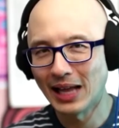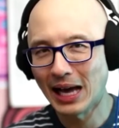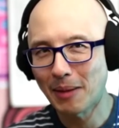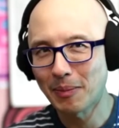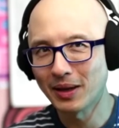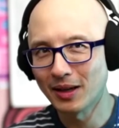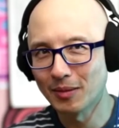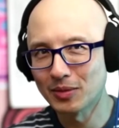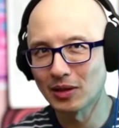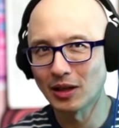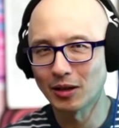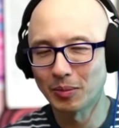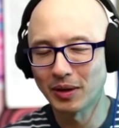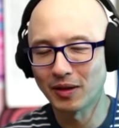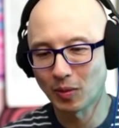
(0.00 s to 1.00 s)
That becomes a
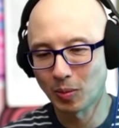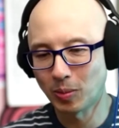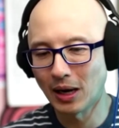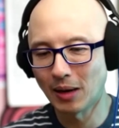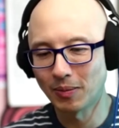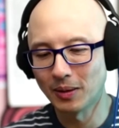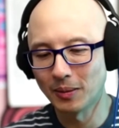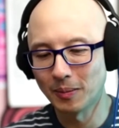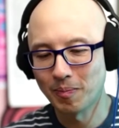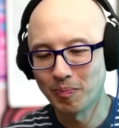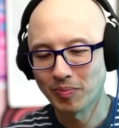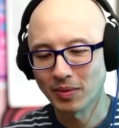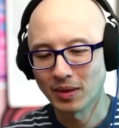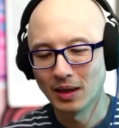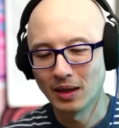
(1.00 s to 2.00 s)
little bit of a problem.
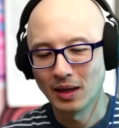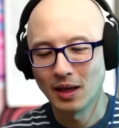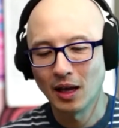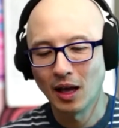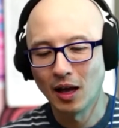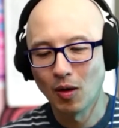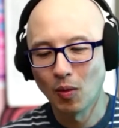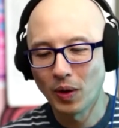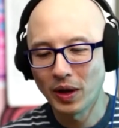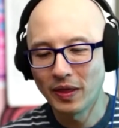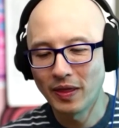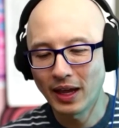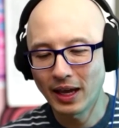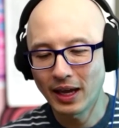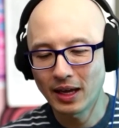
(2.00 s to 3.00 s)

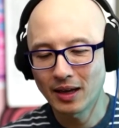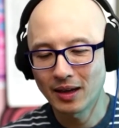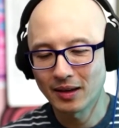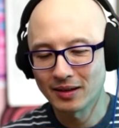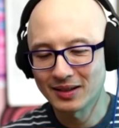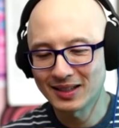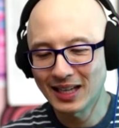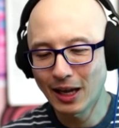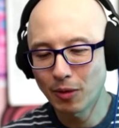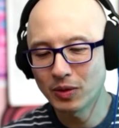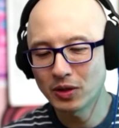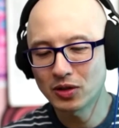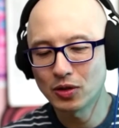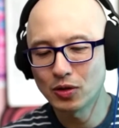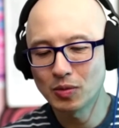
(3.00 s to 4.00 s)
When they
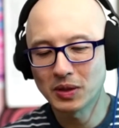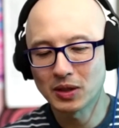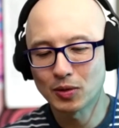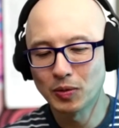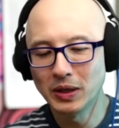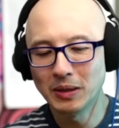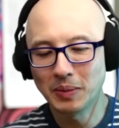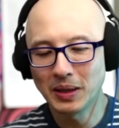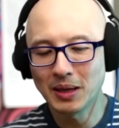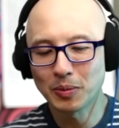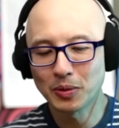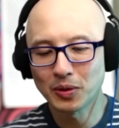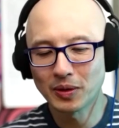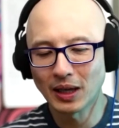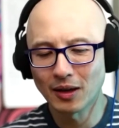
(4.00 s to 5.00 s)
sandwich you between
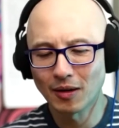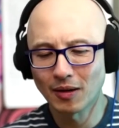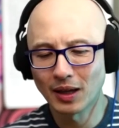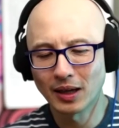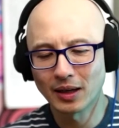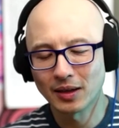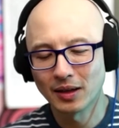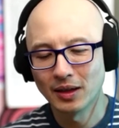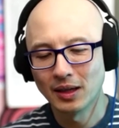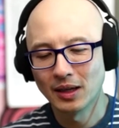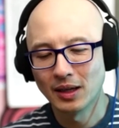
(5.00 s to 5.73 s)
people that you're like,